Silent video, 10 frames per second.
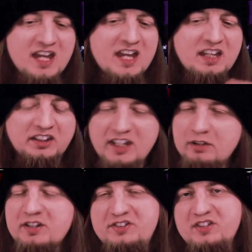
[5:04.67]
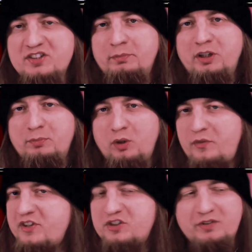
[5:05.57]
Lyricism on both
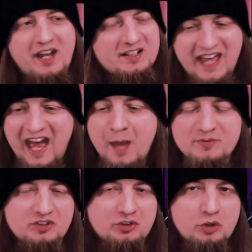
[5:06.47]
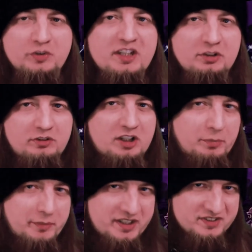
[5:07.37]
these tracks, absolutely incredible
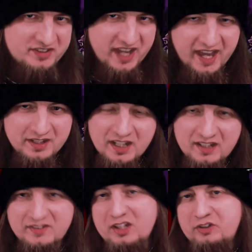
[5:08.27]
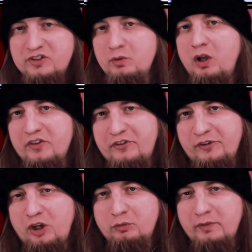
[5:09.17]
because Dead did do all the
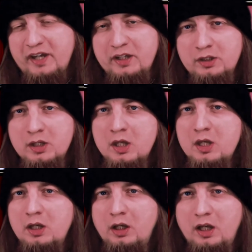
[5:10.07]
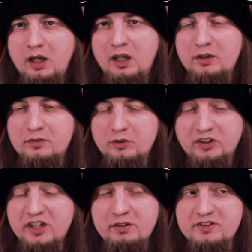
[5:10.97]
songwriting uh, or
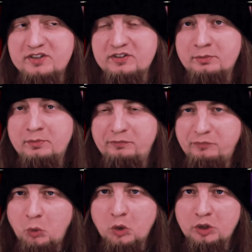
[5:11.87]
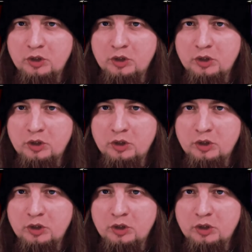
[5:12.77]
lyricism for